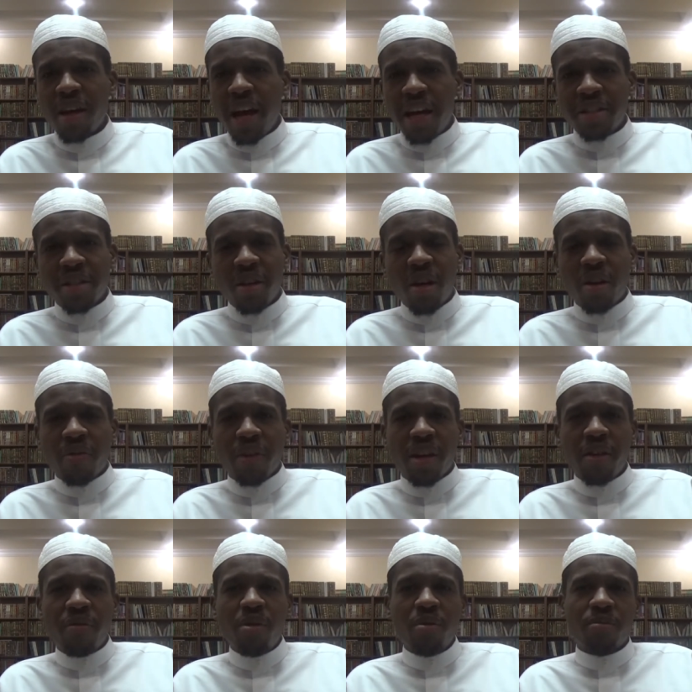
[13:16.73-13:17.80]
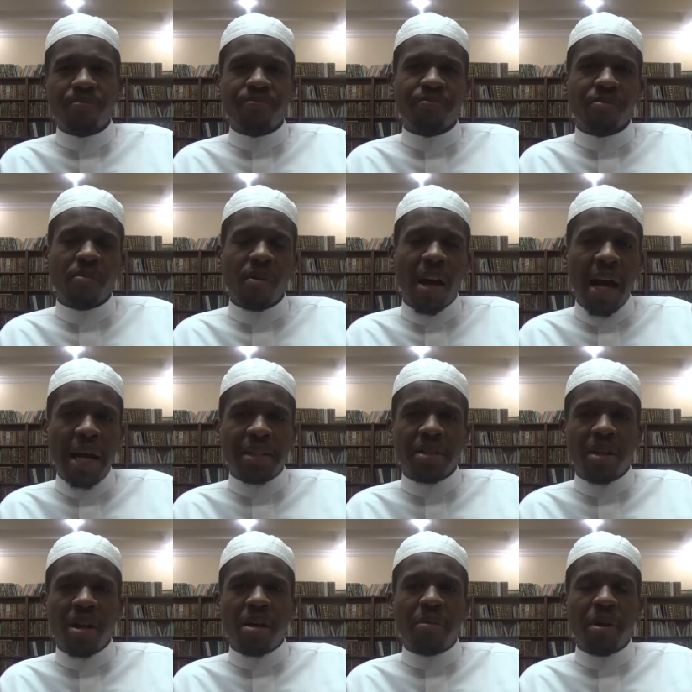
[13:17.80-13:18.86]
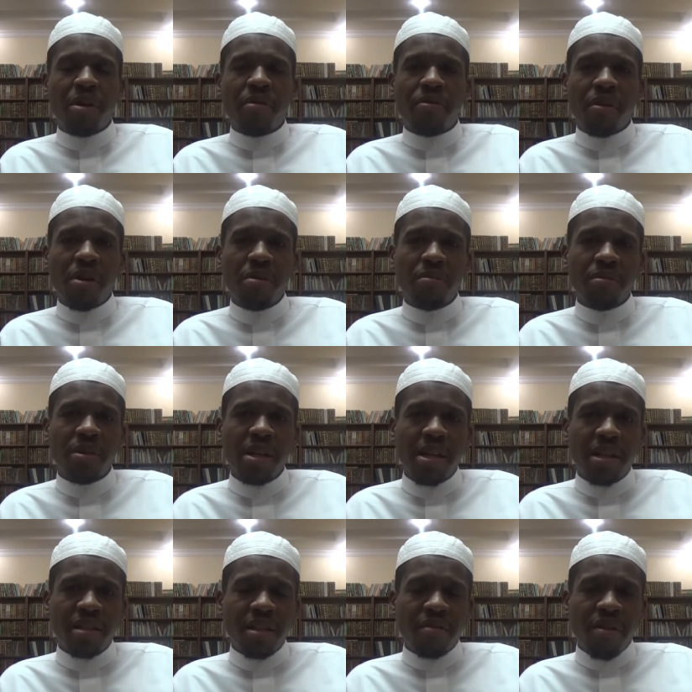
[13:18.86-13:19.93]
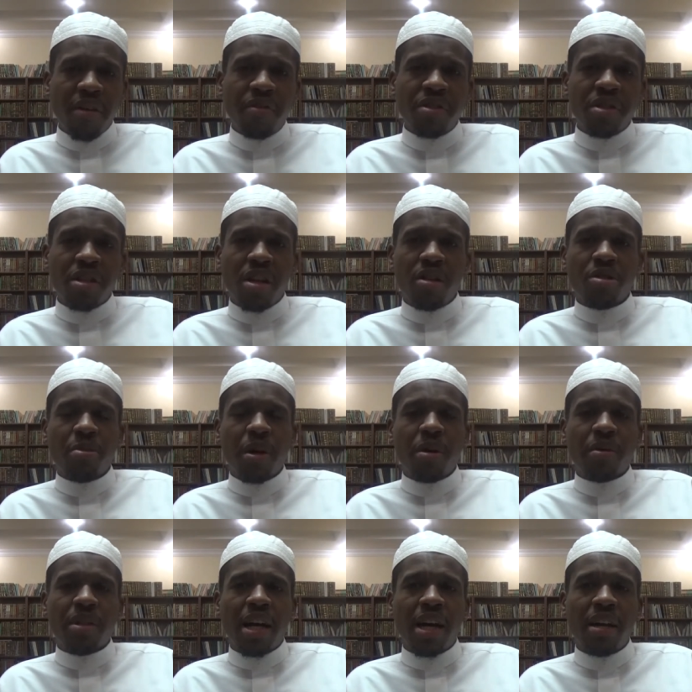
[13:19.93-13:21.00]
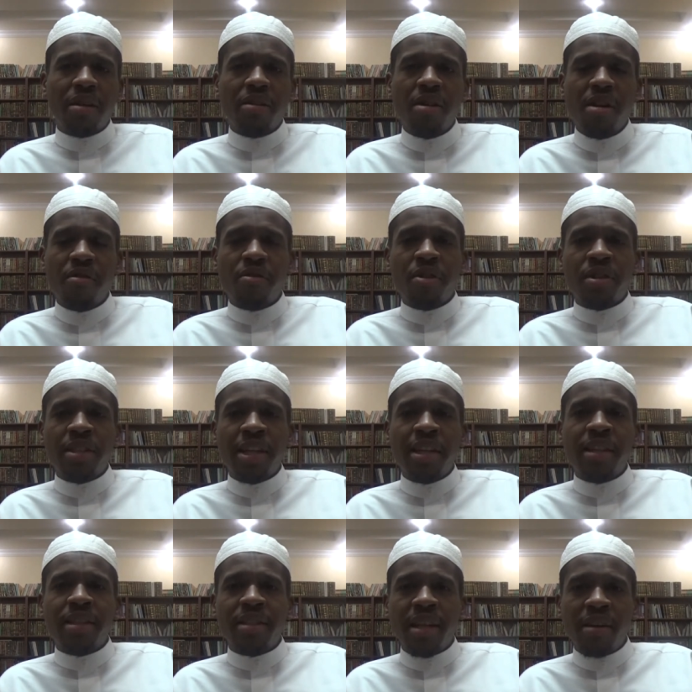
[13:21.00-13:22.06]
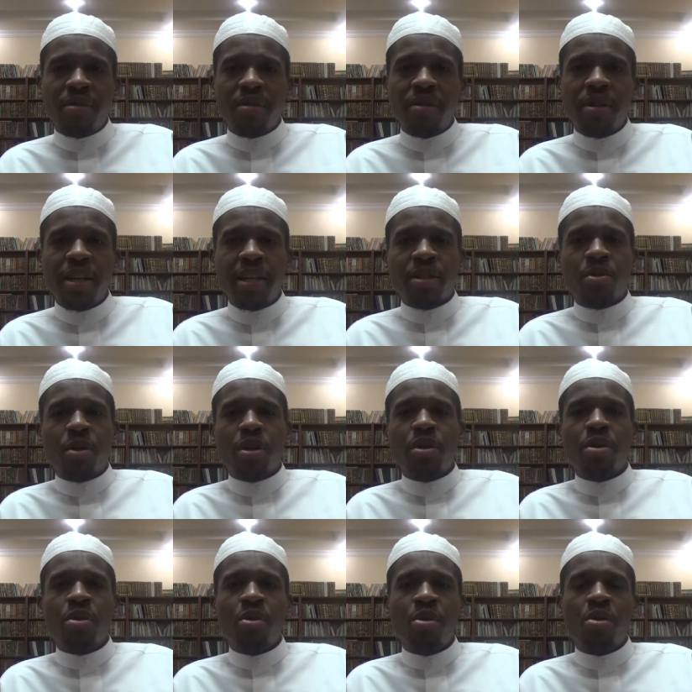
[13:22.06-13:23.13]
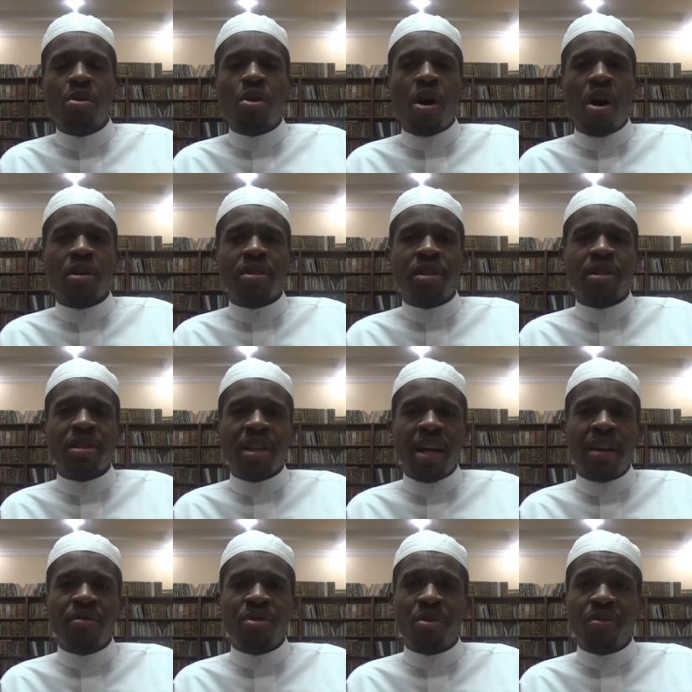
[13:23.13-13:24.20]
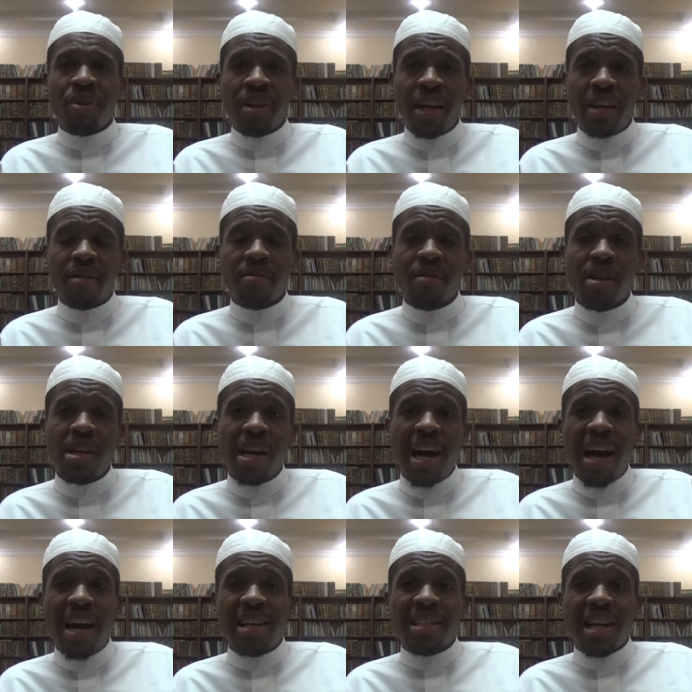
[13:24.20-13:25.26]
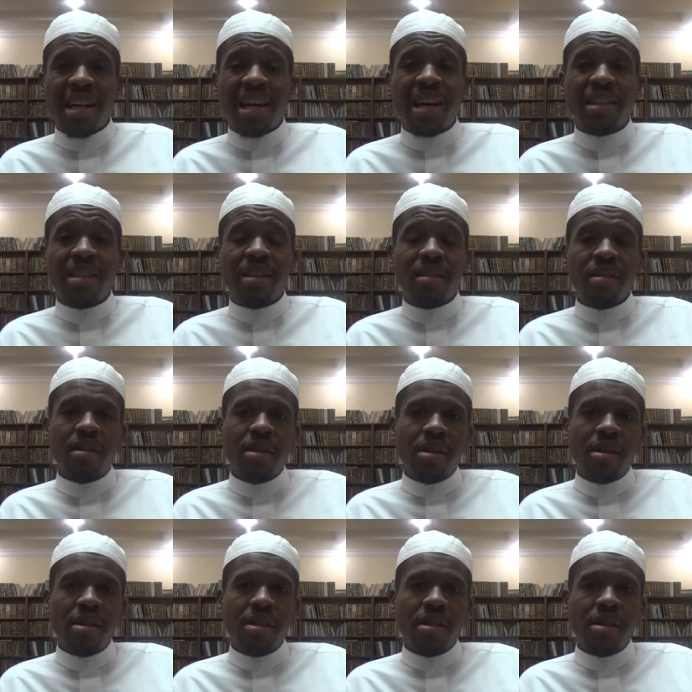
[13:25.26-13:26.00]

ask Allah to forgive you. Ask Allah to make you firm. Seek refuge in Allah subhanahu wa ta'ala. For indeed, the devil is one who causes slaves to forget as Al-Khadir